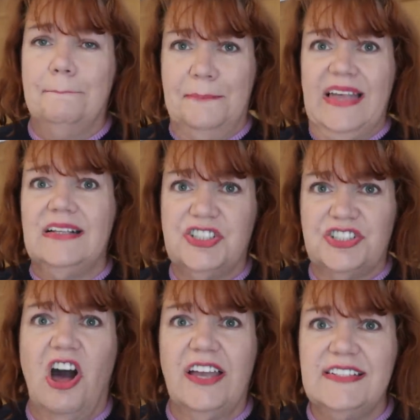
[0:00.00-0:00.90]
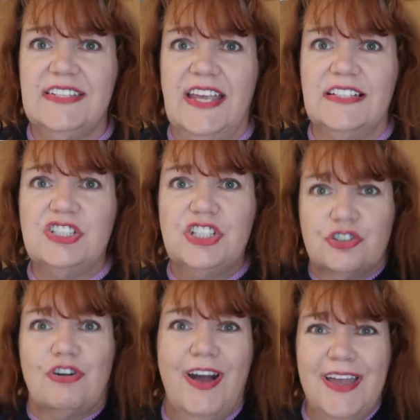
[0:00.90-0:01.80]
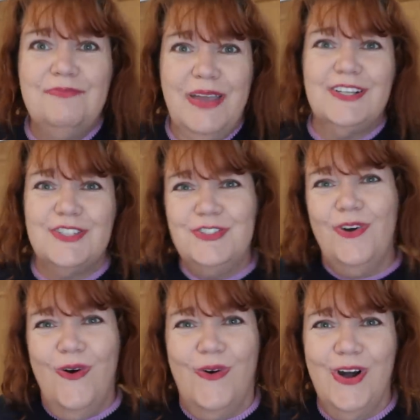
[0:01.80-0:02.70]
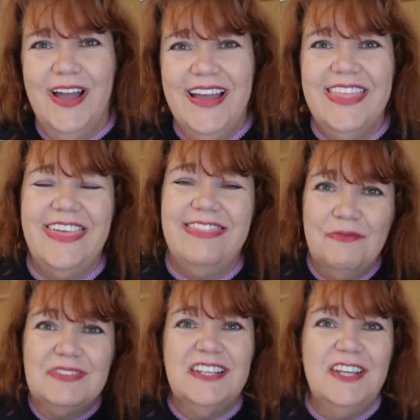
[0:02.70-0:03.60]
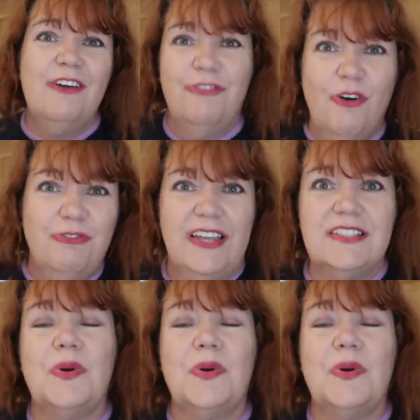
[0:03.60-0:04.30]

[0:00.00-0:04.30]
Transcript: big sizes to try and make sure that there was enough of it.